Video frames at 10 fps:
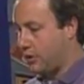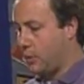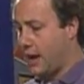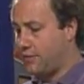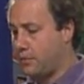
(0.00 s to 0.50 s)
that
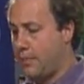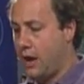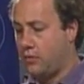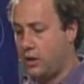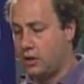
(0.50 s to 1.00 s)
we have to
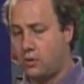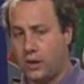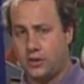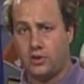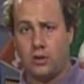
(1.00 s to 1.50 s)
melt really
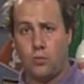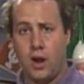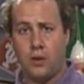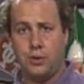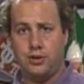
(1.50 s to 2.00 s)
quick, so
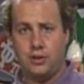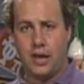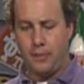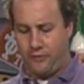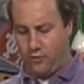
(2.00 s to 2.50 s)
why don't we do
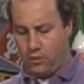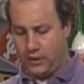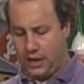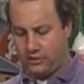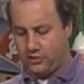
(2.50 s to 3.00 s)
that before
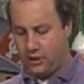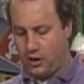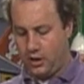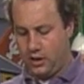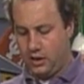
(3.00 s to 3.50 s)
we get
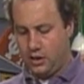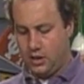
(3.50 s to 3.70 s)
started?